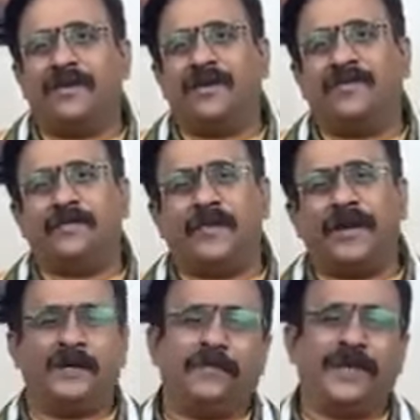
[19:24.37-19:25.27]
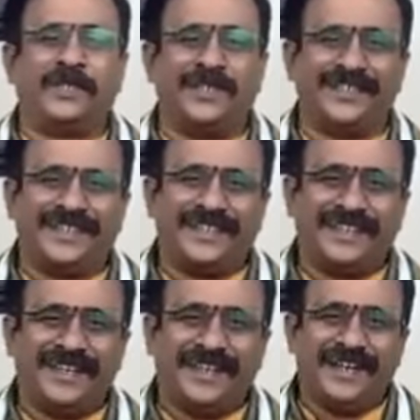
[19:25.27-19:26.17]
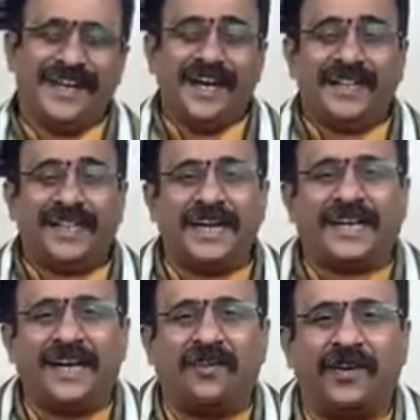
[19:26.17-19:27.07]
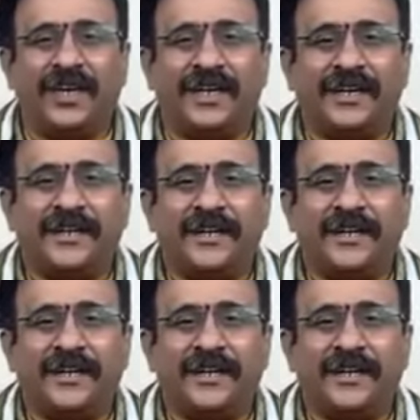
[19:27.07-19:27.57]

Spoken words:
of the plague patients. That kind of a